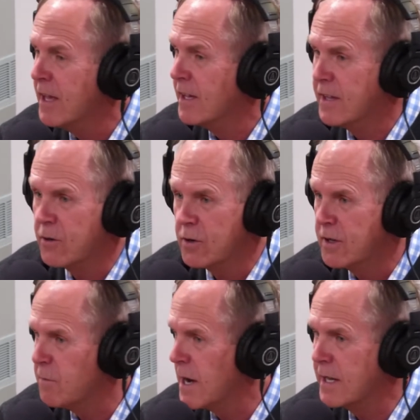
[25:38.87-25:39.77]
The
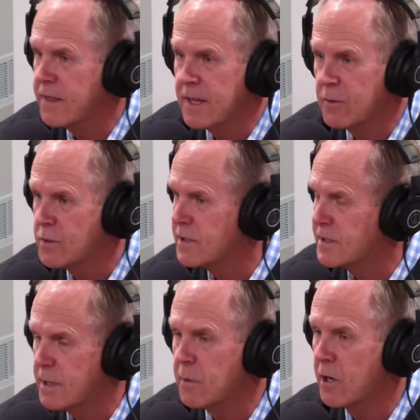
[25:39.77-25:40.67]
money thing was
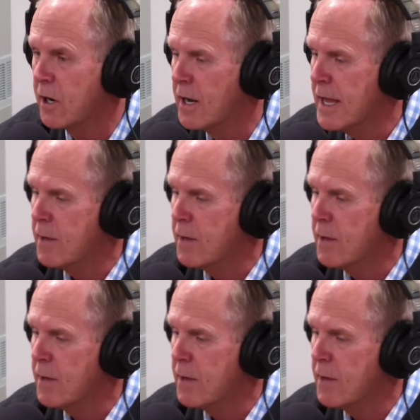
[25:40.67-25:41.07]
similar.